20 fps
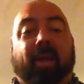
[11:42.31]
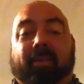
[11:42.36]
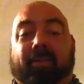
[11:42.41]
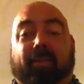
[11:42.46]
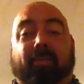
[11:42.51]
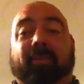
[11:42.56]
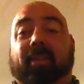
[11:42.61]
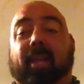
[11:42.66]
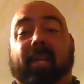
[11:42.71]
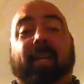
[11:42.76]

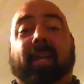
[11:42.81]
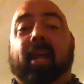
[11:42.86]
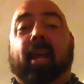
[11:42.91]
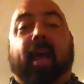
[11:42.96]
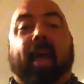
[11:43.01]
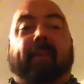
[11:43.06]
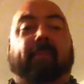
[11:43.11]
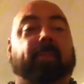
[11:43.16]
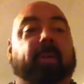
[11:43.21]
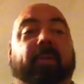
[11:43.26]
just like
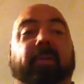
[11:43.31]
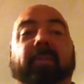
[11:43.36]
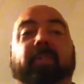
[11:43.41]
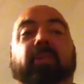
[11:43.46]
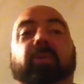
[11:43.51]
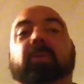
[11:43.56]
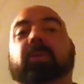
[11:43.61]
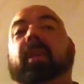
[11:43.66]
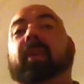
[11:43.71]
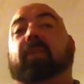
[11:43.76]
everybody wants
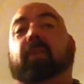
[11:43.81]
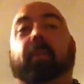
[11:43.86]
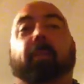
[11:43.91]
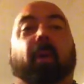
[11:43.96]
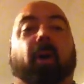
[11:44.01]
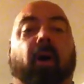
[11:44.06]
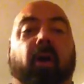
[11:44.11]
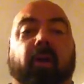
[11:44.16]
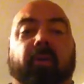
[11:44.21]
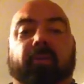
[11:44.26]
to do different
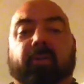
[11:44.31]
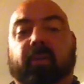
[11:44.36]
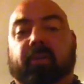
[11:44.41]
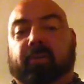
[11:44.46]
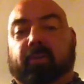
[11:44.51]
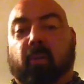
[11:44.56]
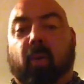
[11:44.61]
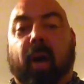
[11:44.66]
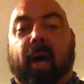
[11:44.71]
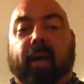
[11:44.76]
bars in the
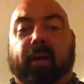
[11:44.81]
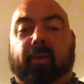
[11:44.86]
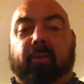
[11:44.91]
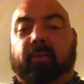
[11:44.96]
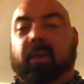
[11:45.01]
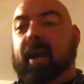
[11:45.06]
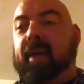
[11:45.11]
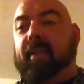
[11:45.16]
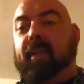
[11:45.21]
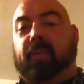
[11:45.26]
squat and
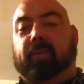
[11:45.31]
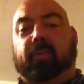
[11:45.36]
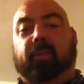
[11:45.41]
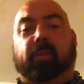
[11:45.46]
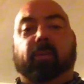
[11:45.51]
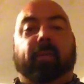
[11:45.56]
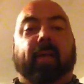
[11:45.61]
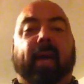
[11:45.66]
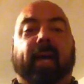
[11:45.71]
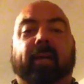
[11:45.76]
try this
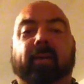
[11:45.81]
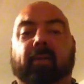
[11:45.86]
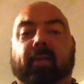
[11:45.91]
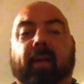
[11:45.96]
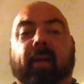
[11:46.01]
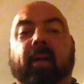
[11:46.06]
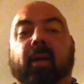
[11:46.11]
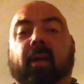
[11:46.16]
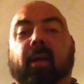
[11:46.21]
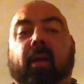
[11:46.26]
and do that and do
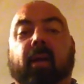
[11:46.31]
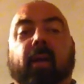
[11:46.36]
that.